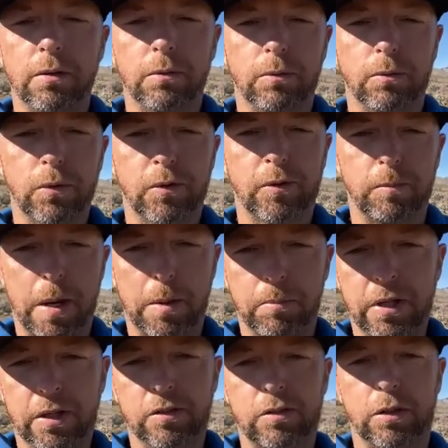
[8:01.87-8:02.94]
Was my
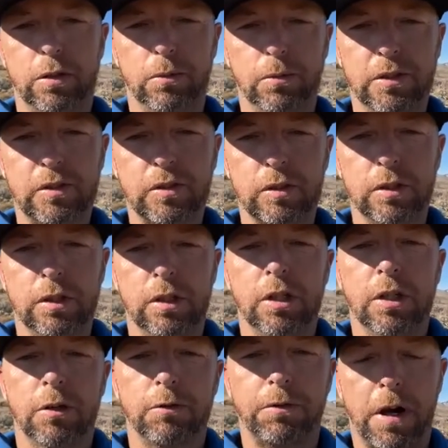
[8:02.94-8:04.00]
biggest hurdle was
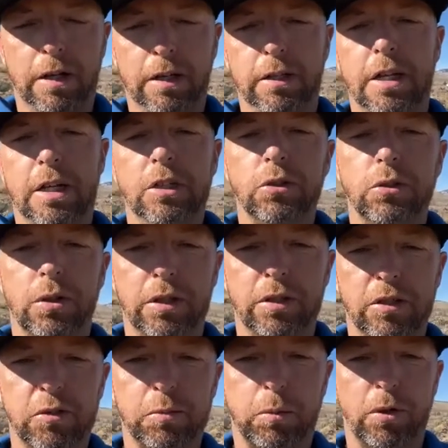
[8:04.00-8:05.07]
finding that joy in
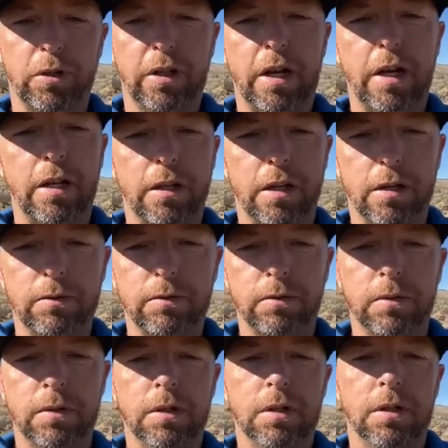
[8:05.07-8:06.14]
the sport that I love,
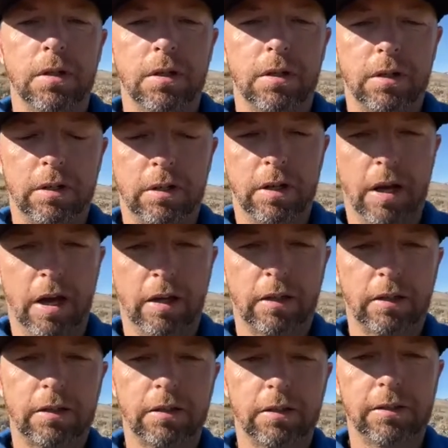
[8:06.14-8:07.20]
and
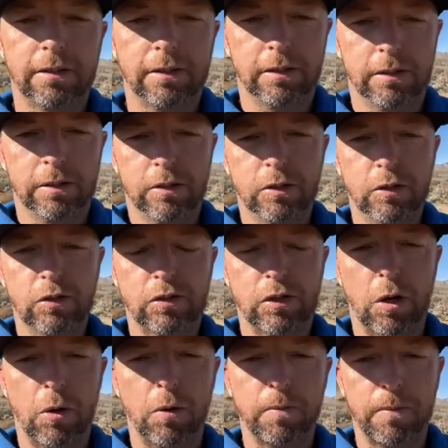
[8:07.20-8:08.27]
continue to do
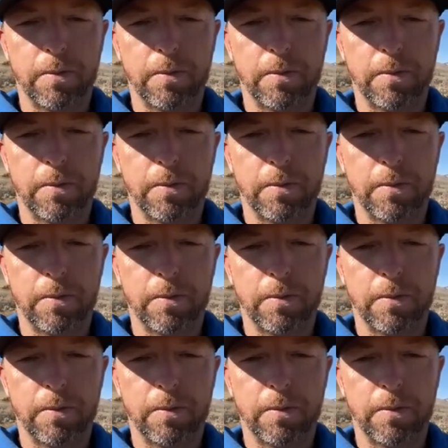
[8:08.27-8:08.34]
so.